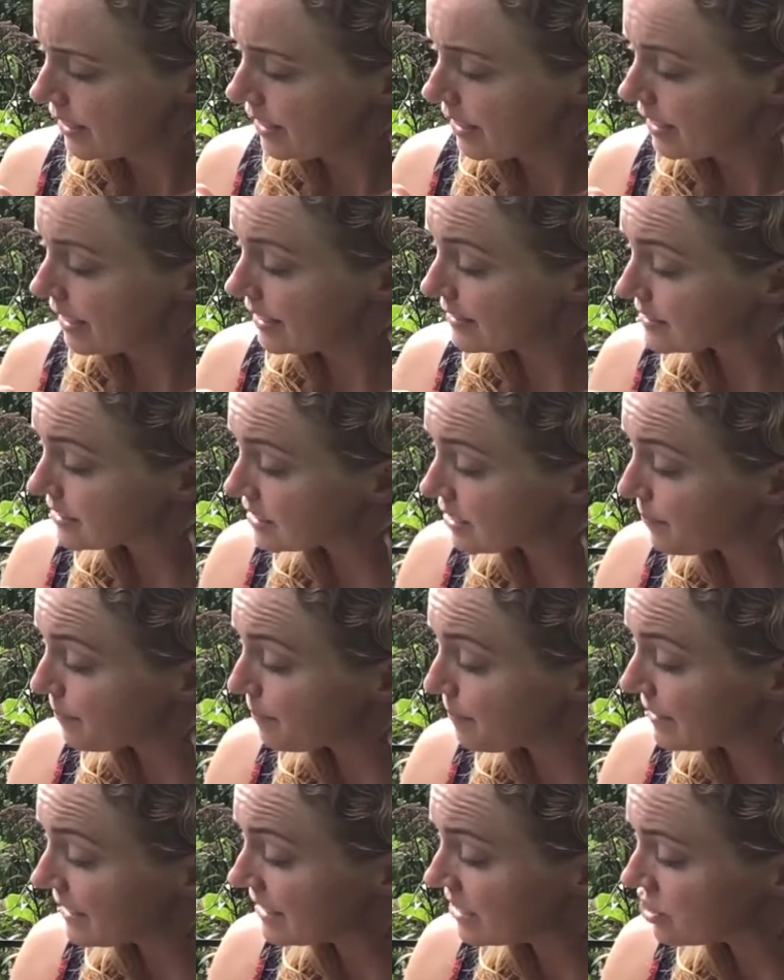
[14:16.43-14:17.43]
"It's the
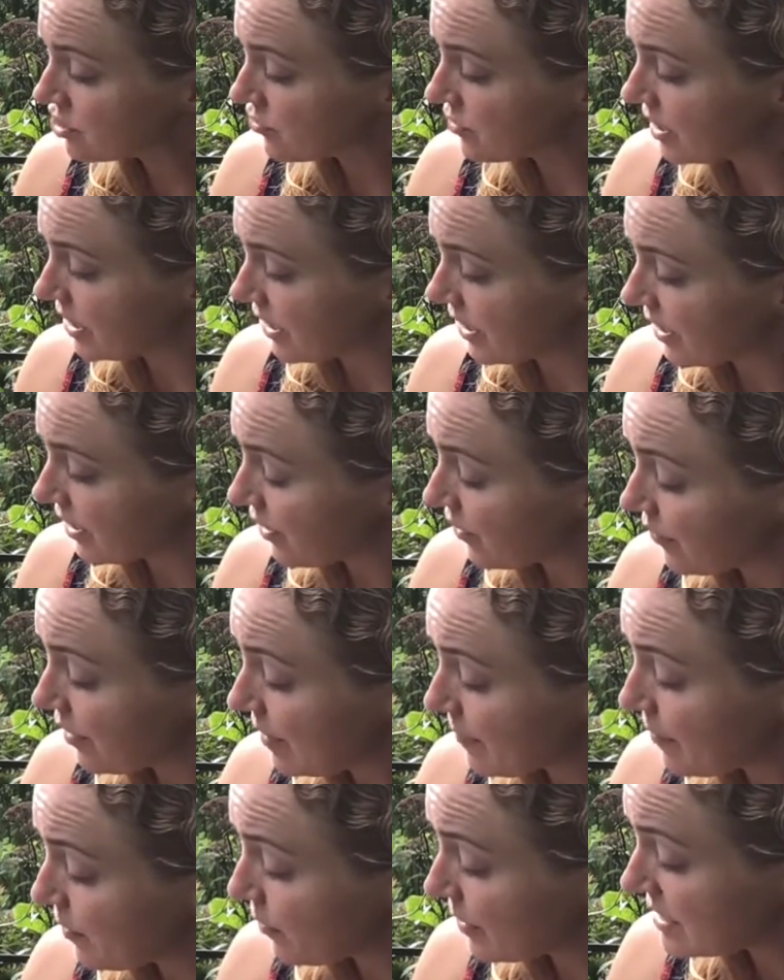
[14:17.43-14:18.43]
bee tree,"
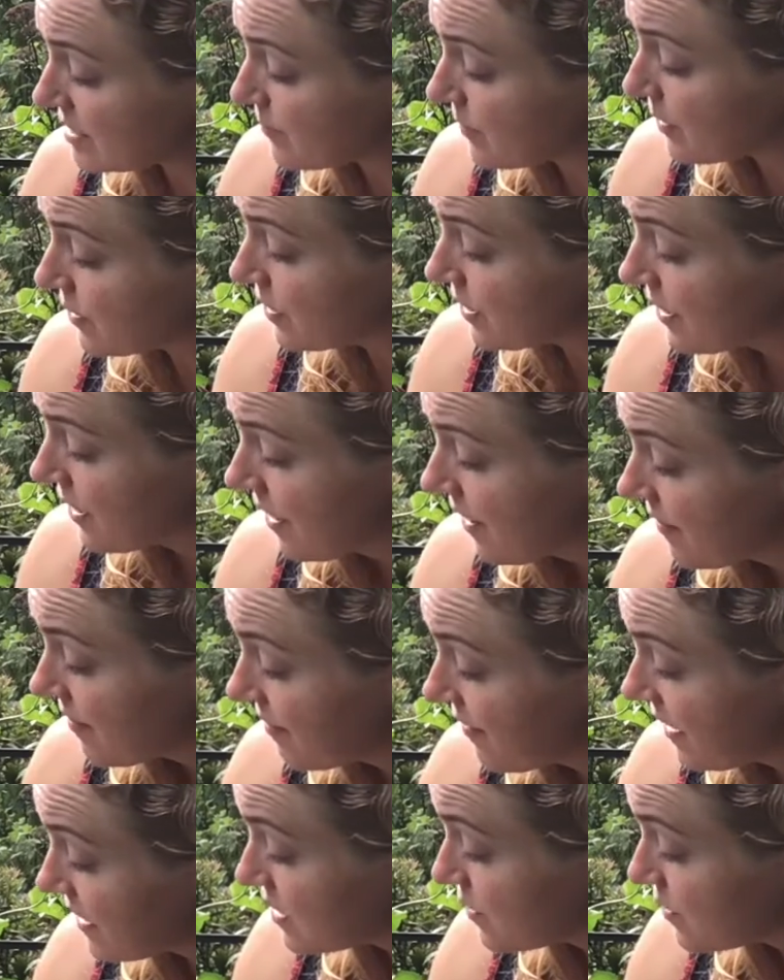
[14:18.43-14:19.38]
Grandpa whispered. "That's